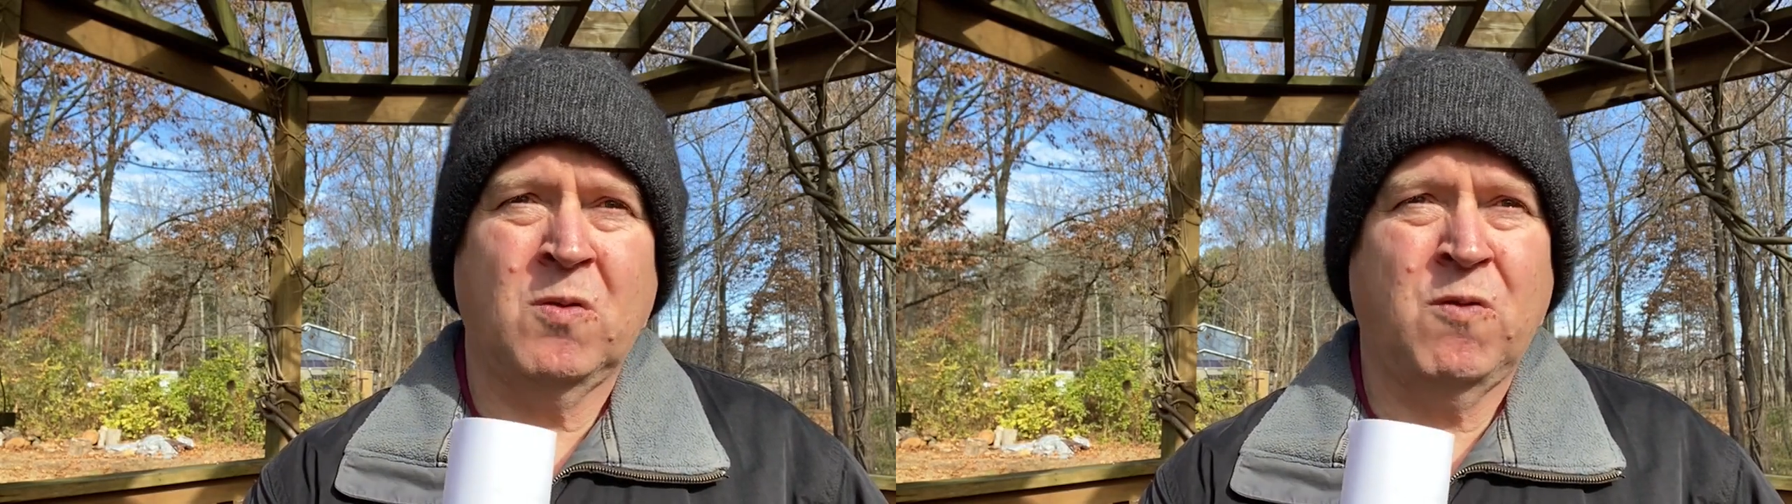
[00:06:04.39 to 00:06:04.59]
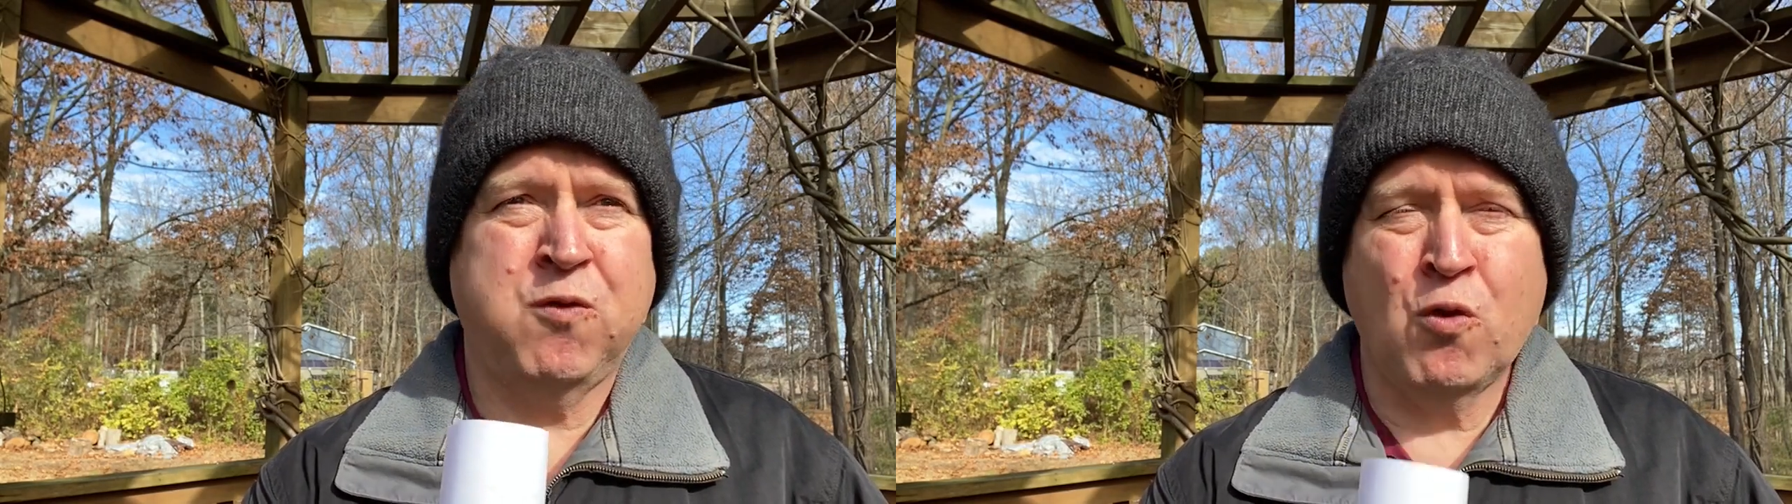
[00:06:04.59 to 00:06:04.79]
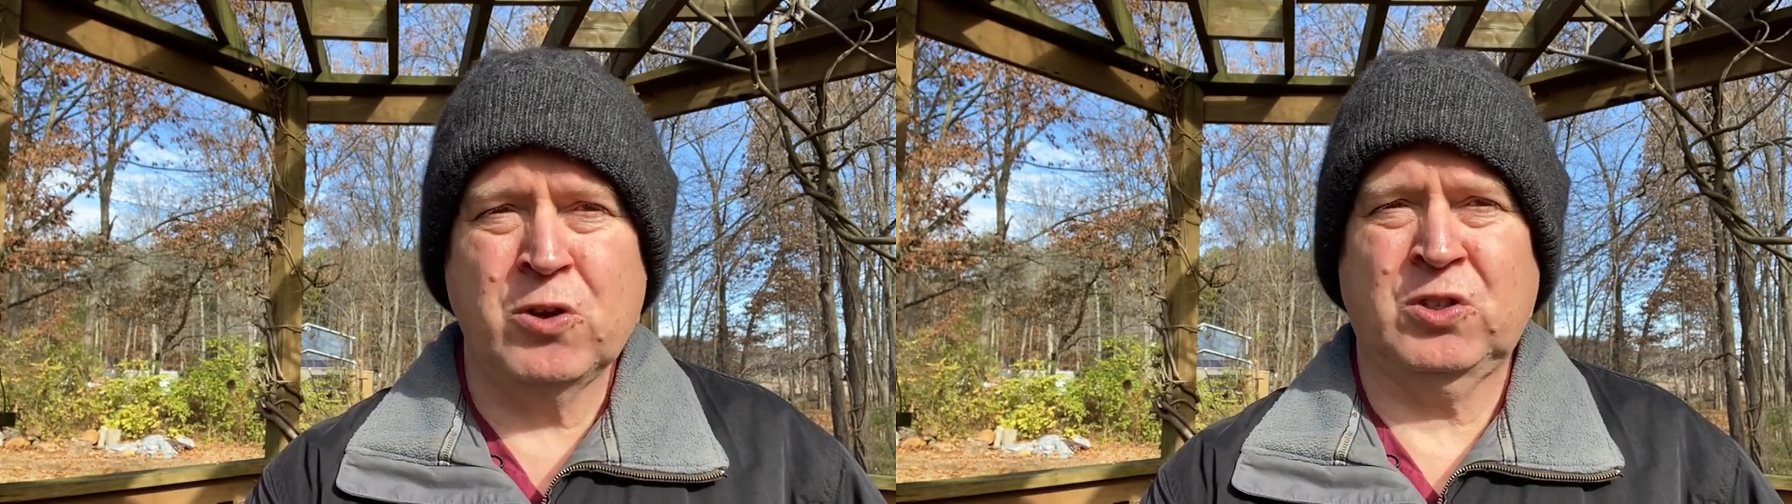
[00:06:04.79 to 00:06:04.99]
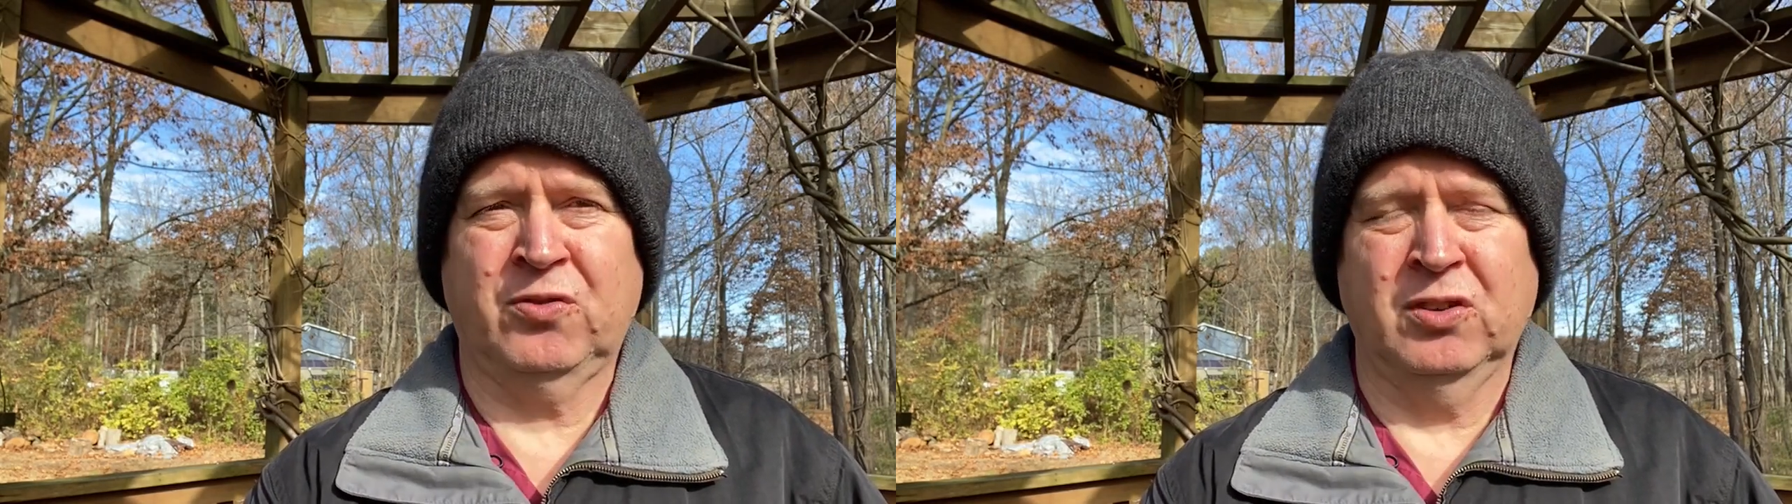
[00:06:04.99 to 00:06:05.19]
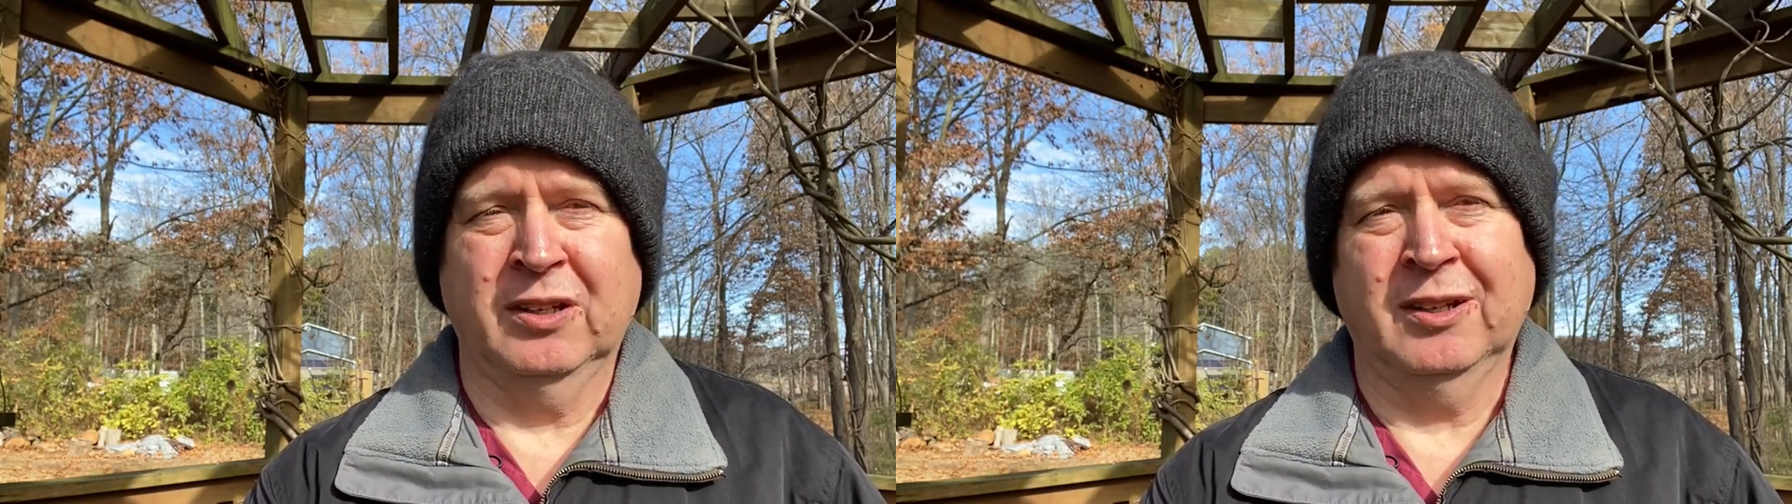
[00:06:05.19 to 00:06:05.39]

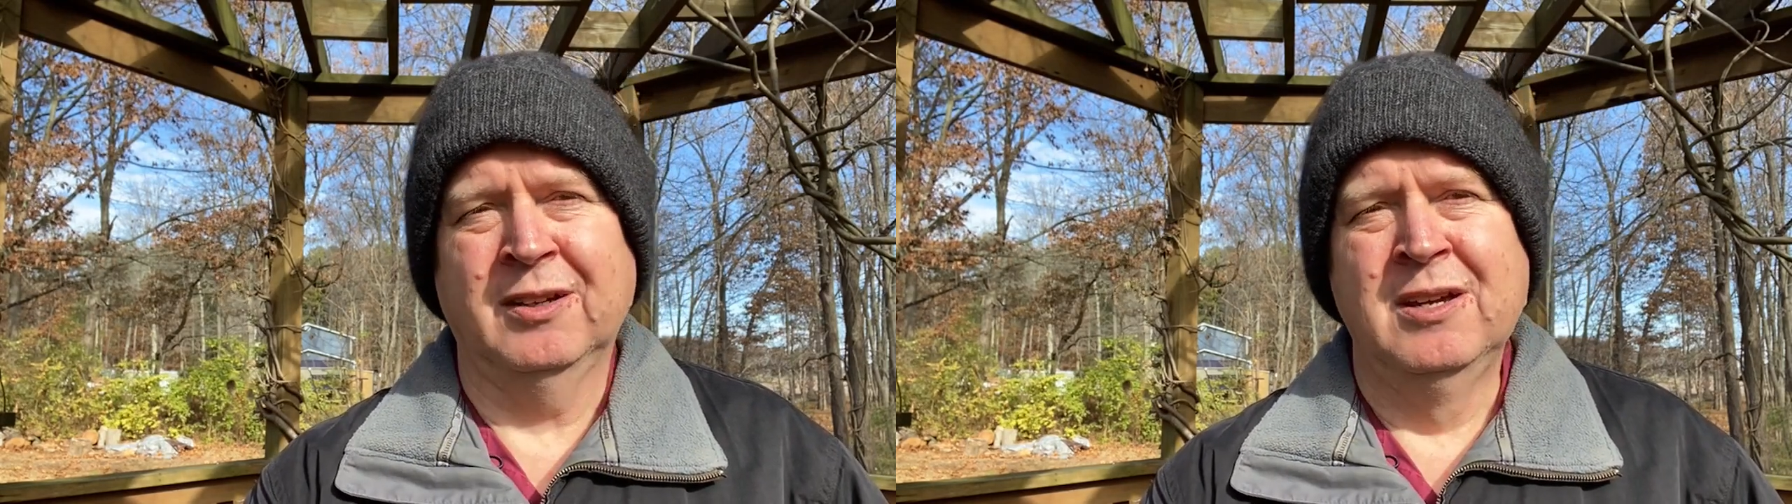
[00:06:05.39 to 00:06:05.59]
forcefully